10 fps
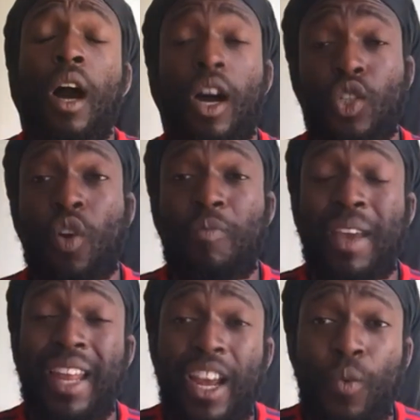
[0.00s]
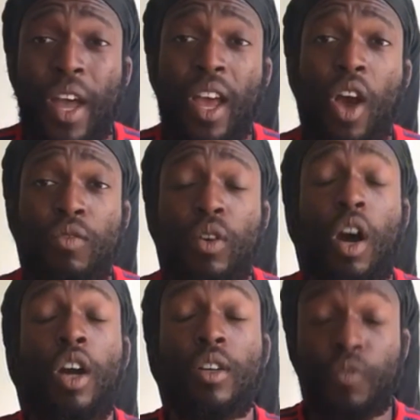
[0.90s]
Arsenal have made headway
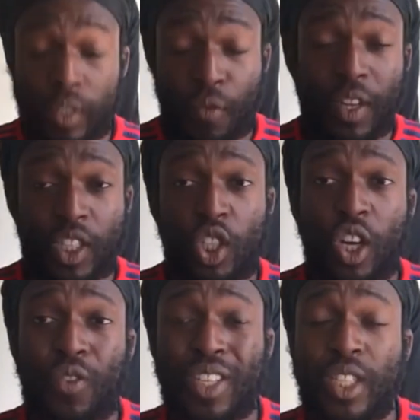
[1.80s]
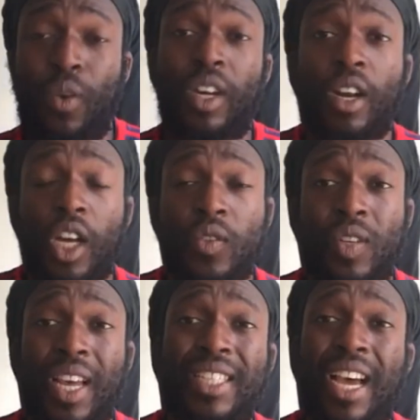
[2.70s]
on the Victor Gyökeres deal in the last
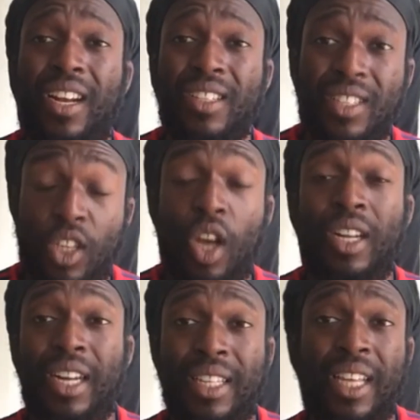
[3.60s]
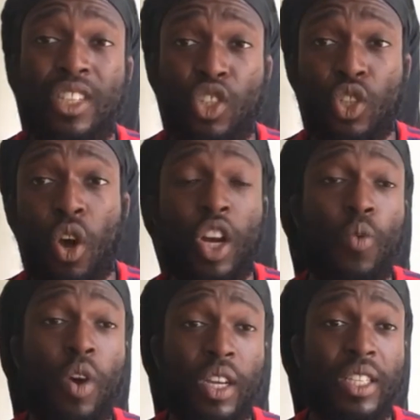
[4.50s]
few days and are turning their attentions to
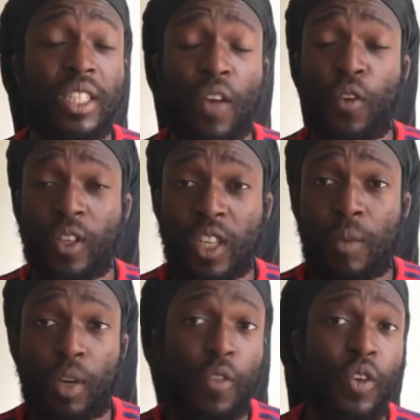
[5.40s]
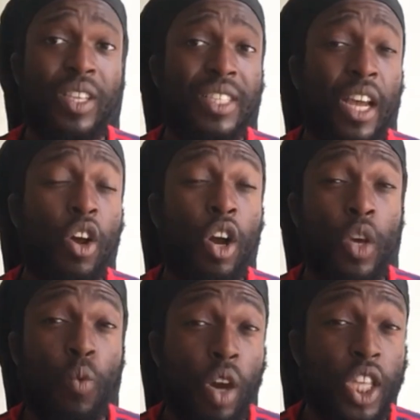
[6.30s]
Ollie Watkins. Now, for example, if you can sign
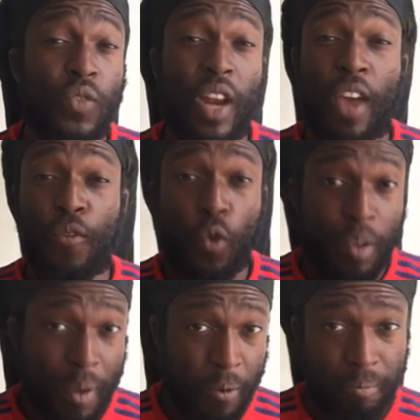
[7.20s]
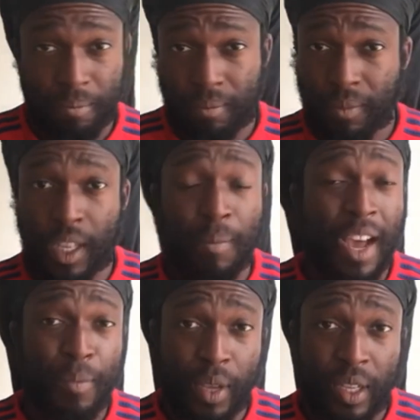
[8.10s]
Ollie Watkins for like 40 mil, in
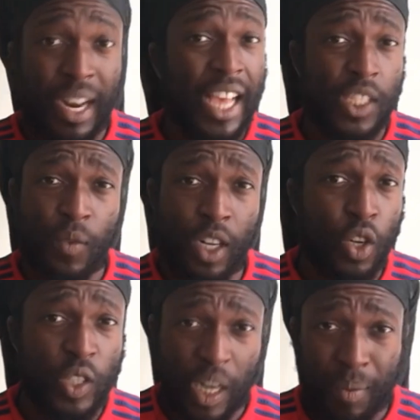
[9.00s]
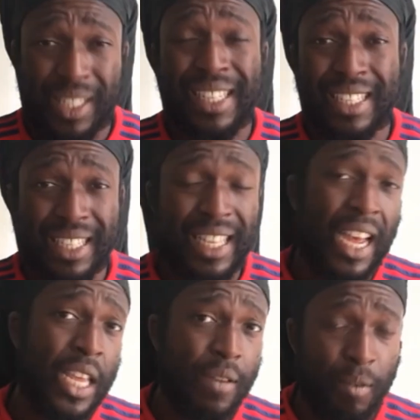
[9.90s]
my opinion, Aston Villa, no Champions League, this, that,
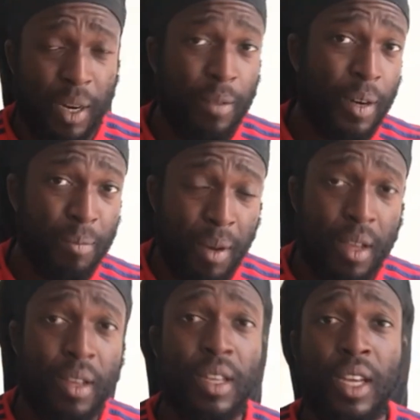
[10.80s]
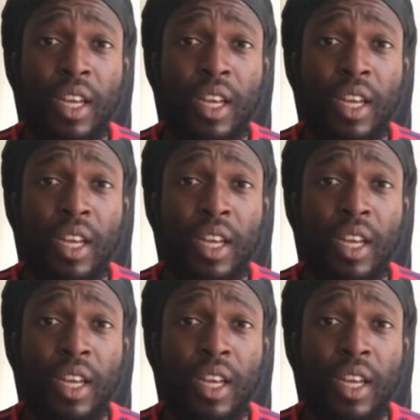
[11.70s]
and the other, blah.